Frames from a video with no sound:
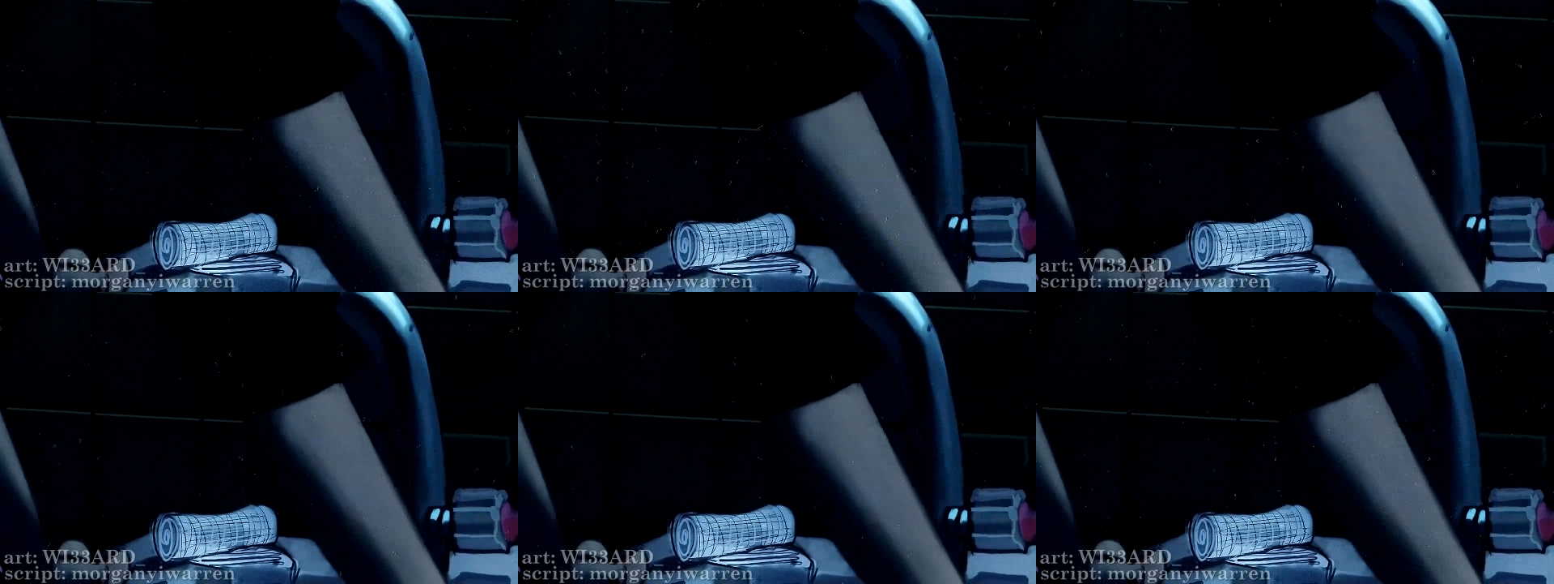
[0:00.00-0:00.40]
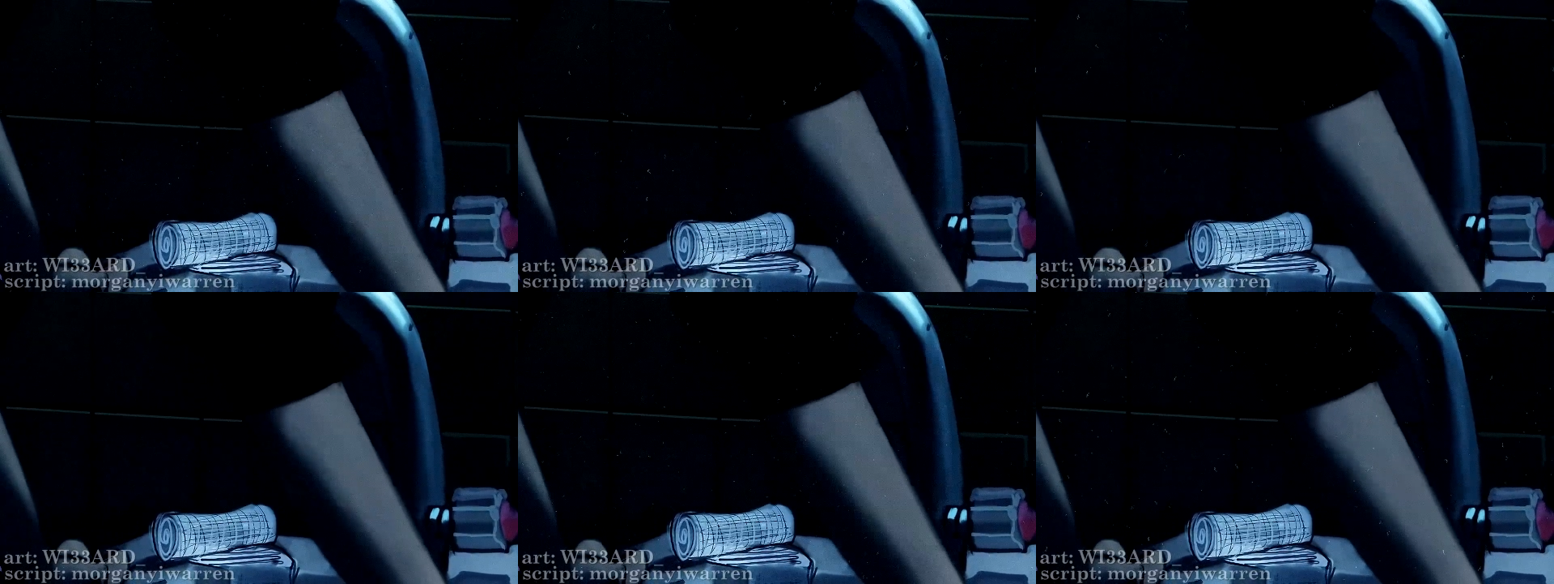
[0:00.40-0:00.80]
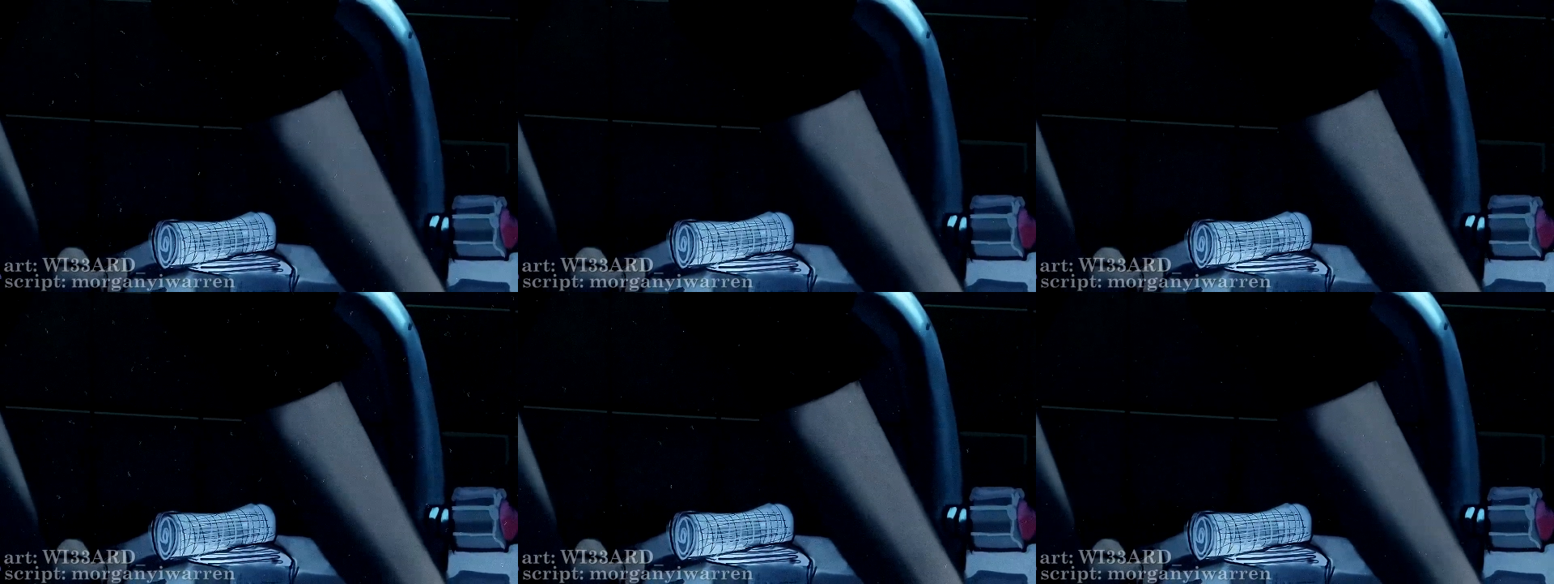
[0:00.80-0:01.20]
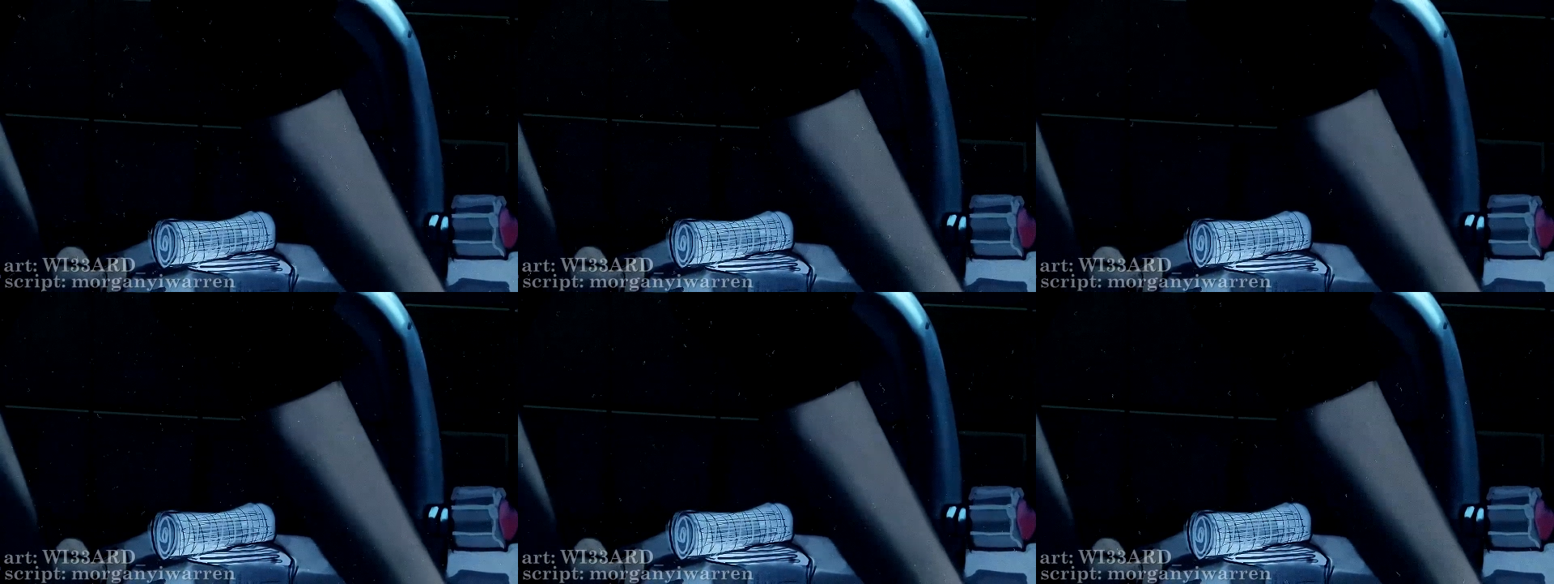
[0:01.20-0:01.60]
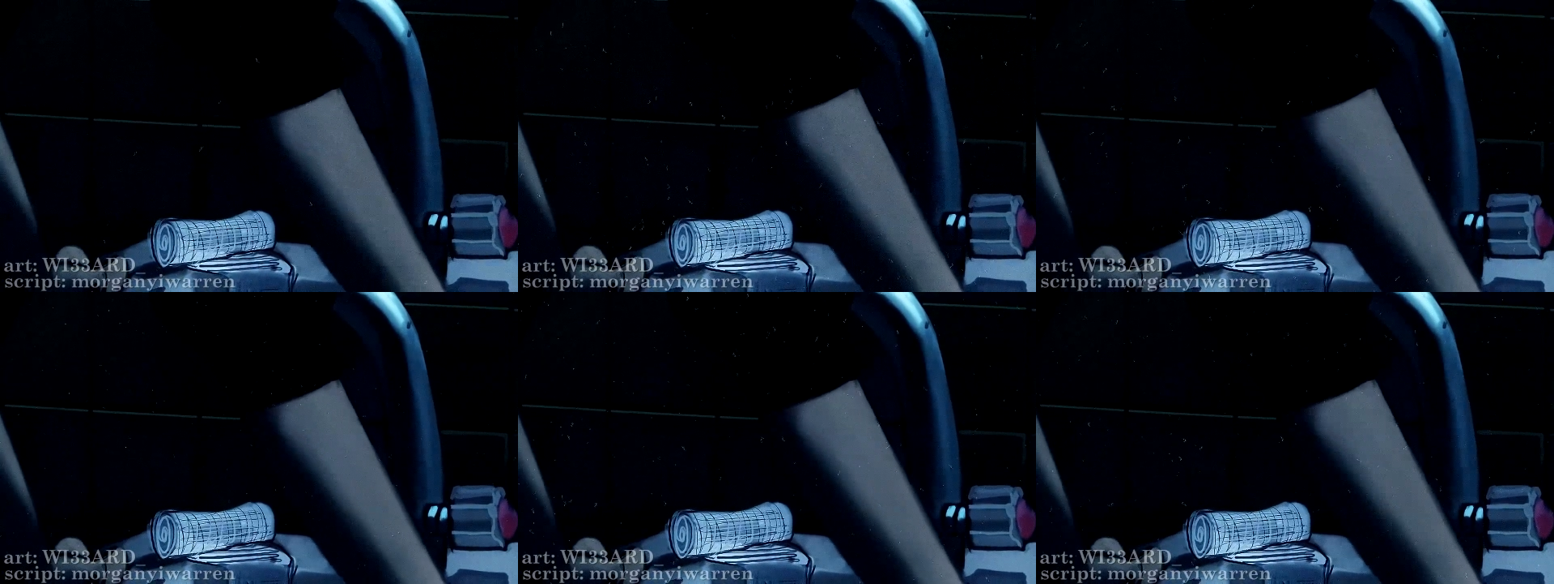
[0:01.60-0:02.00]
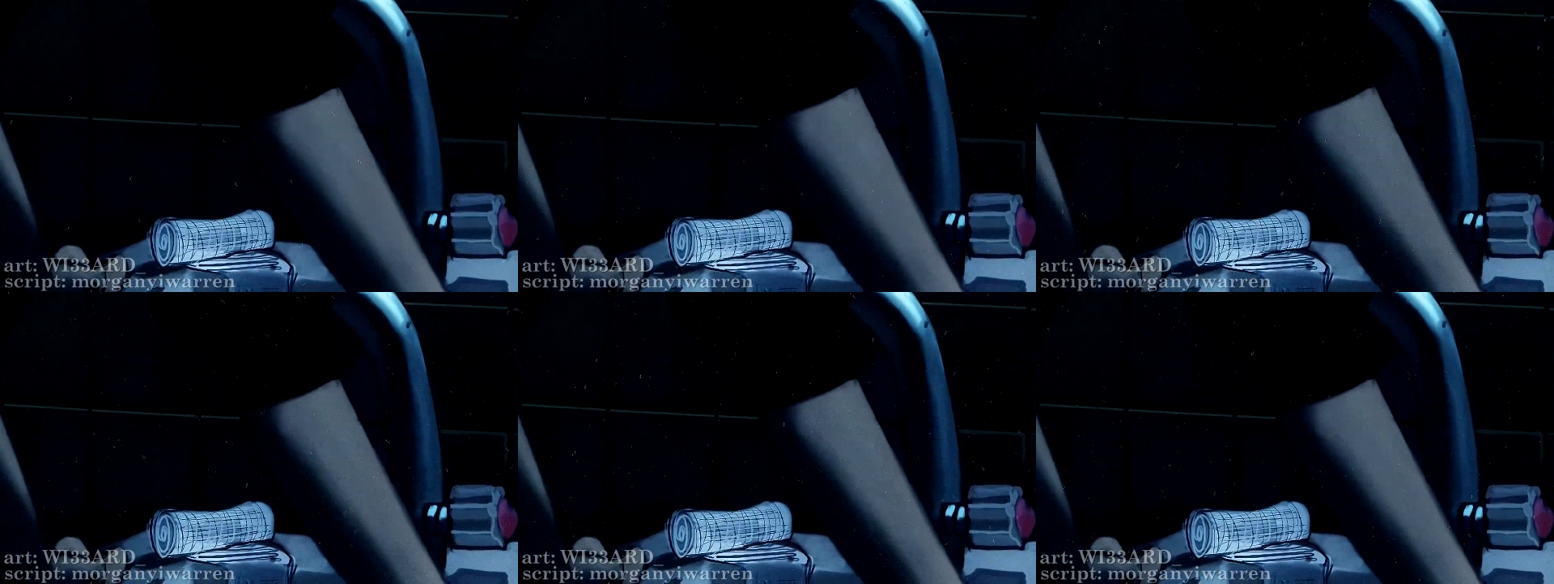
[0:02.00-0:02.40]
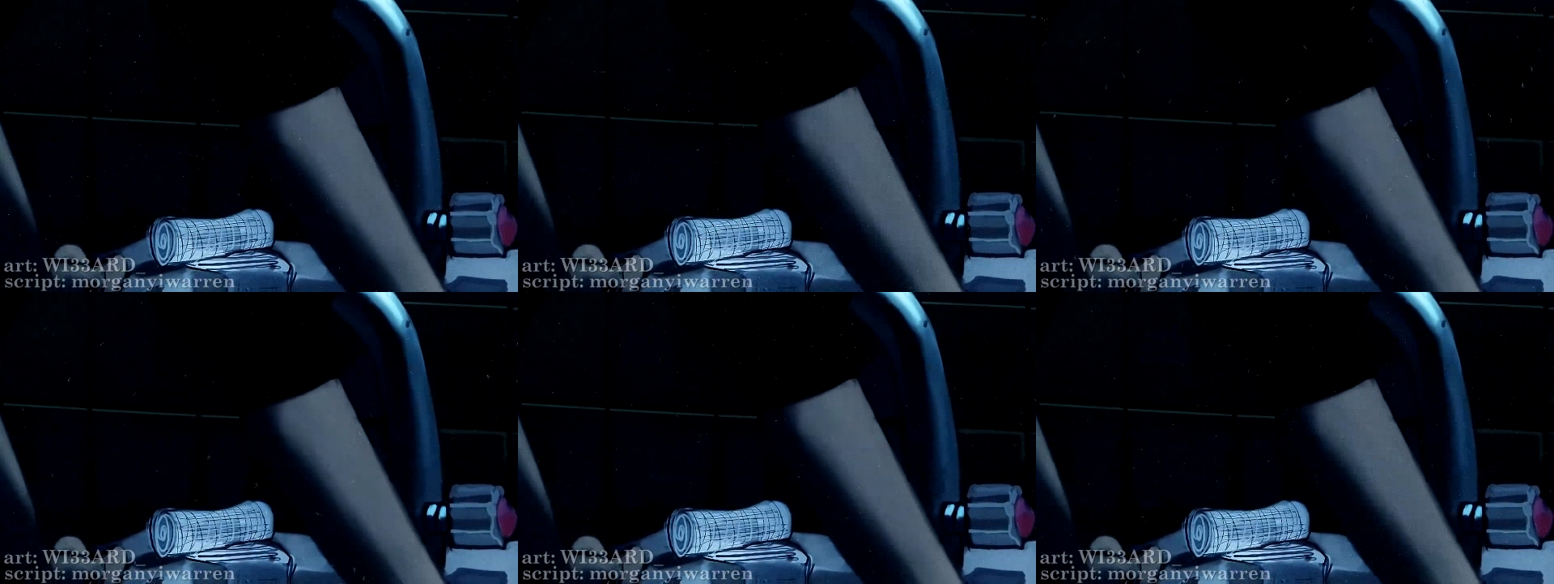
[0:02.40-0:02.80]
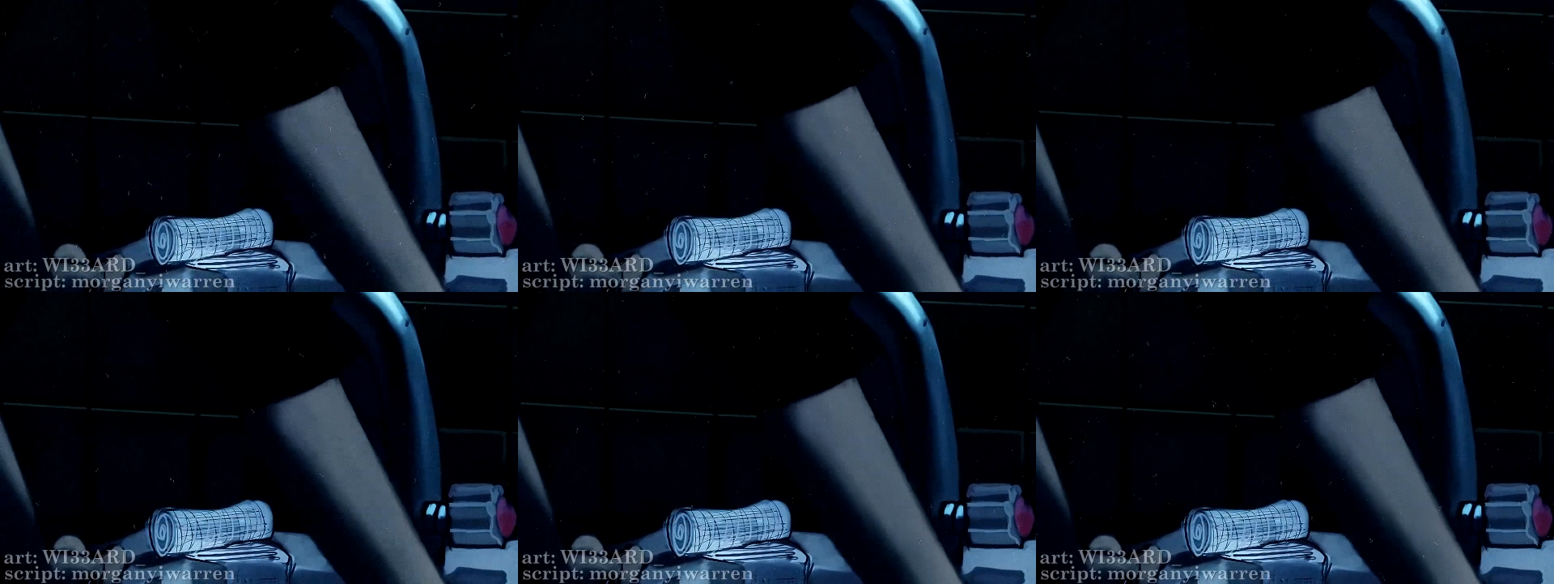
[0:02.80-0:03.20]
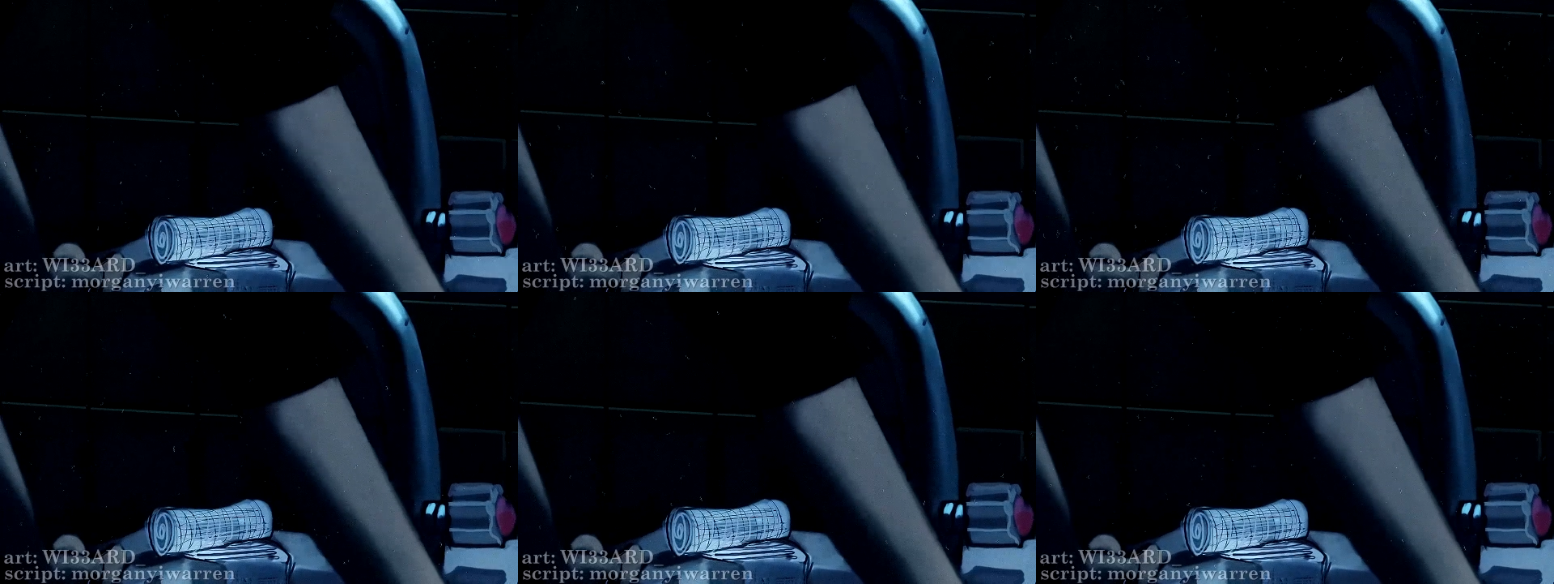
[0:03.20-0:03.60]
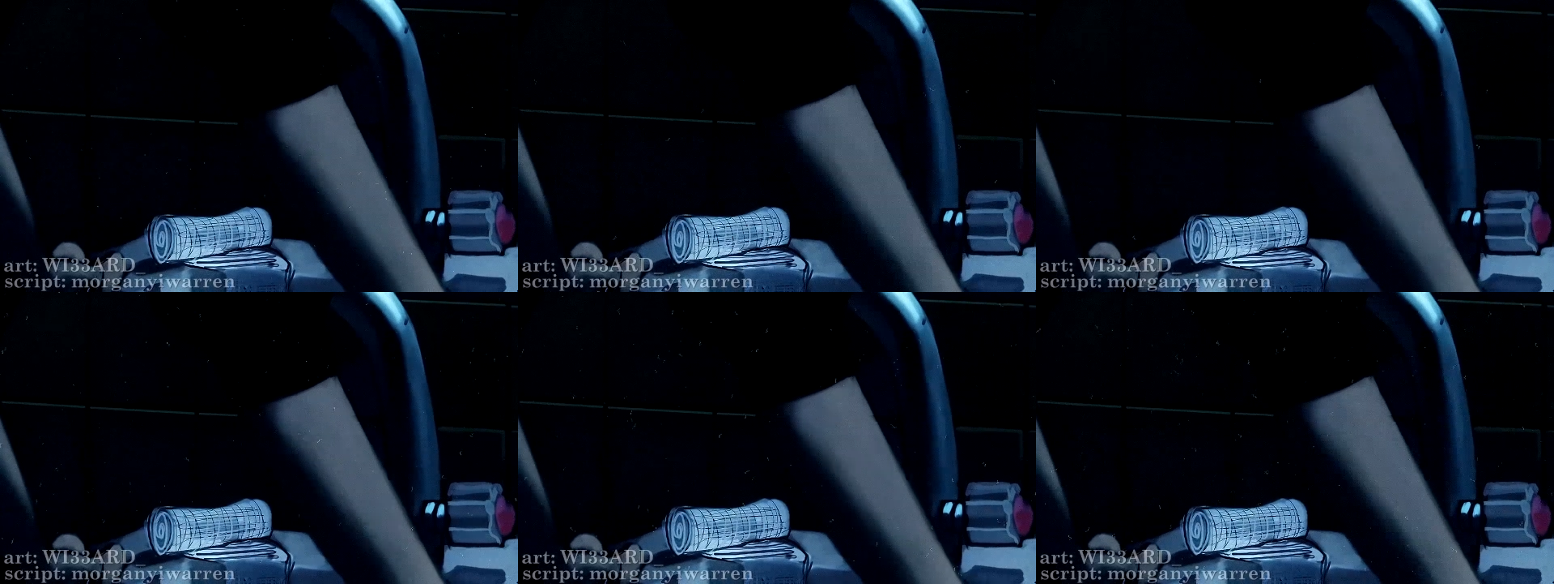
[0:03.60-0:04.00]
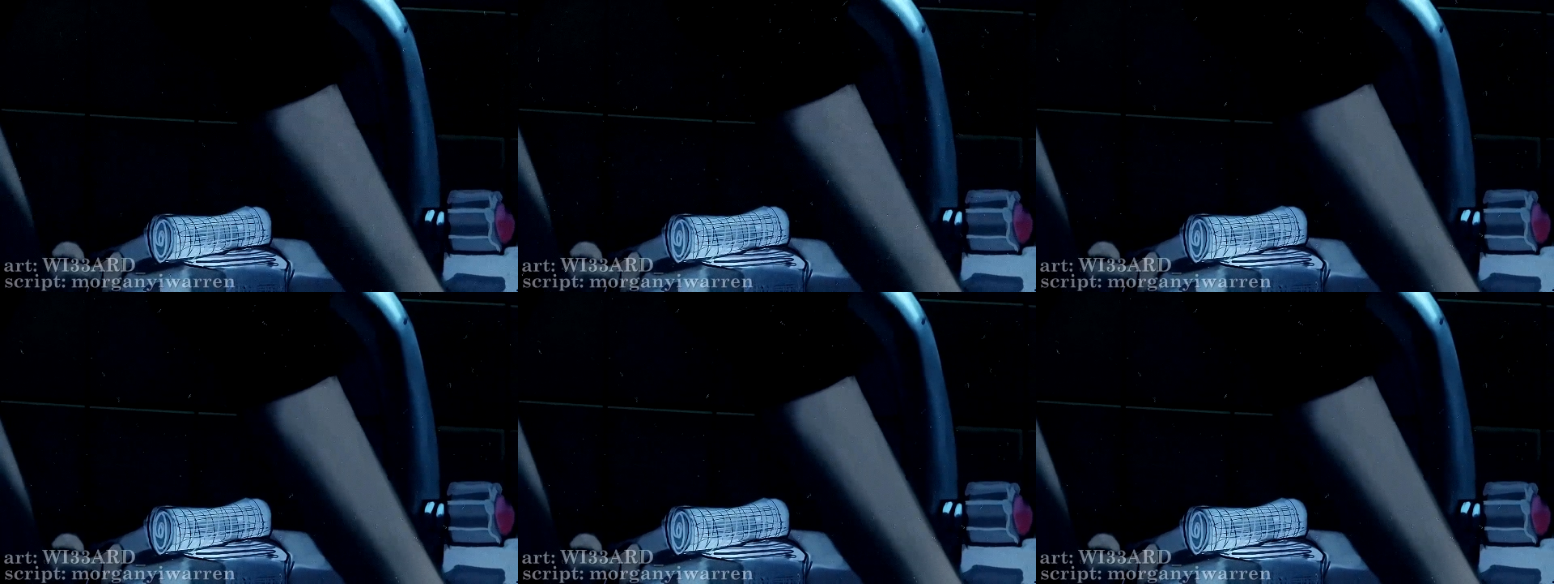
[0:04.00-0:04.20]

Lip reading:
(no speaker visible)